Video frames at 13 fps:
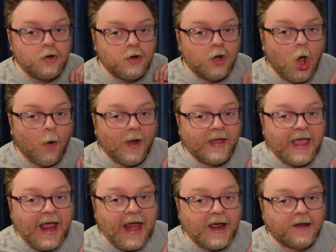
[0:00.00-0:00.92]
No, I
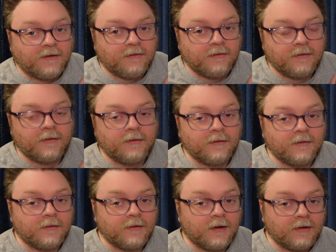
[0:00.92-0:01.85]
can't.
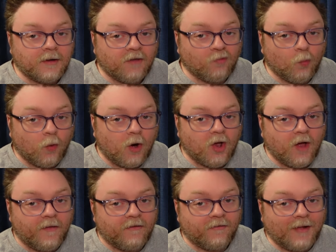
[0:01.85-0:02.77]
Doesn't work
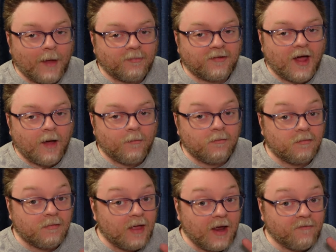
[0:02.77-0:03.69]
on this laptop.
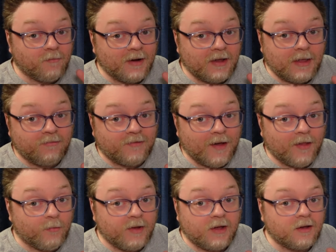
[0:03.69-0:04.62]
Everybody keeps
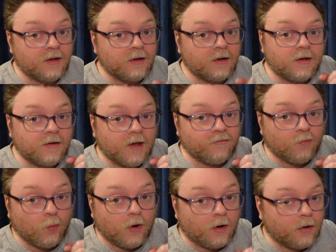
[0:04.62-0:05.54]
telling me.
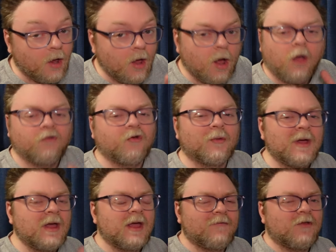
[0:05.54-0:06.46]
Doesn't work. Also,
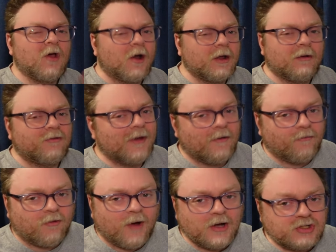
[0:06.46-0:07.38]
if the audio
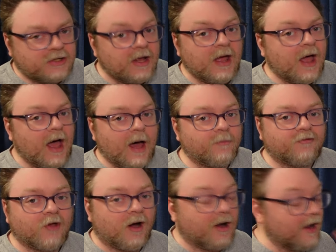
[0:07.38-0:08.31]
sounds crunchy, I'm
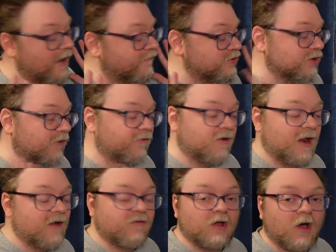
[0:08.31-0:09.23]
sorry. I've
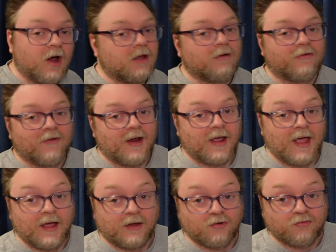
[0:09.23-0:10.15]
adjusted every audio setting
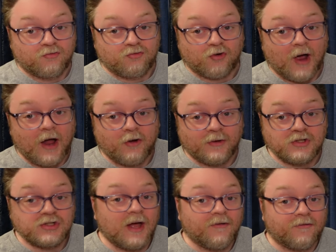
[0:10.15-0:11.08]
I can try to
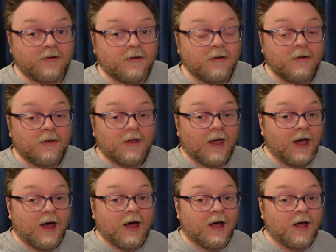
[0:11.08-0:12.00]
adjust.
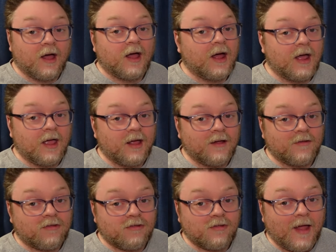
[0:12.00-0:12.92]

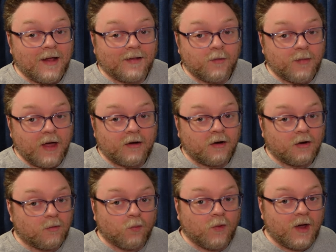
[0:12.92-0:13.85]
It's slightly
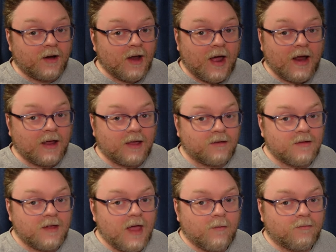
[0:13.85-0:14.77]
better when I
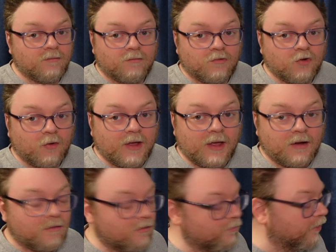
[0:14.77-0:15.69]
am doing
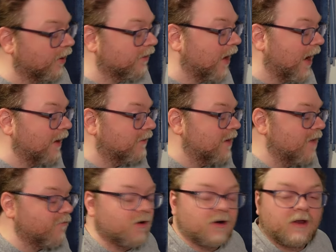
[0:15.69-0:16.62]
it, but I
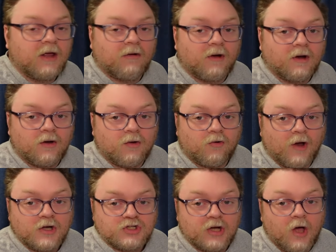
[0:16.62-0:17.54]
never hear it
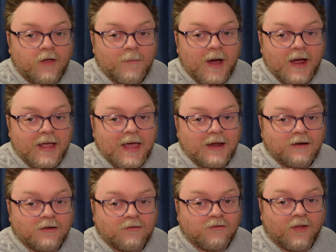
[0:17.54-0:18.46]
crunching on my
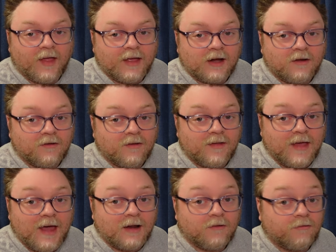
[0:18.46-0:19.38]
end until I get into
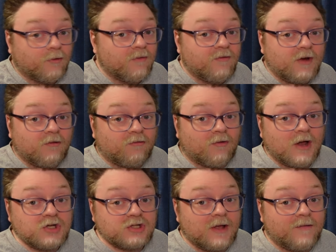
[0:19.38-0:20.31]
the edit. So if it is
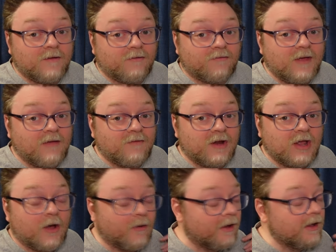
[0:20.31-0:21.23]
crunchy in this
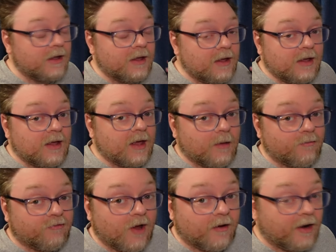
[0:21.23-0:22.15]
video,
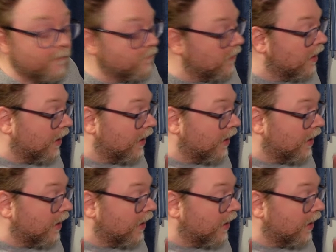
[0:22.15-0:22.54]
I'm sorry.